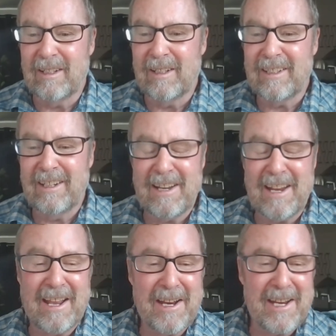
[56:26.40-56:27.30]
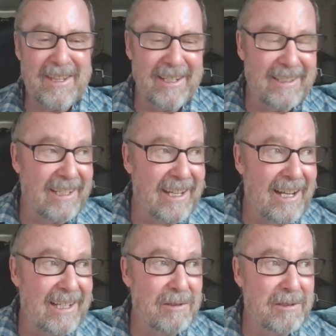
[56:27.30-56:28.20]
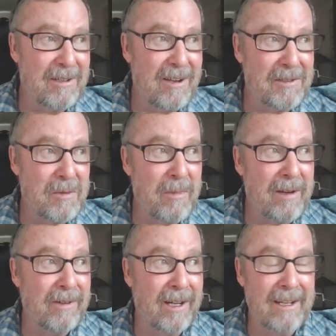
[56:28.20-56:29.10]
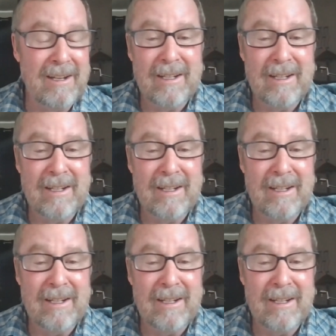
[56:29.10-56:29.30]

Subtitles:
I can't add anything to that. That was awesome, my friend.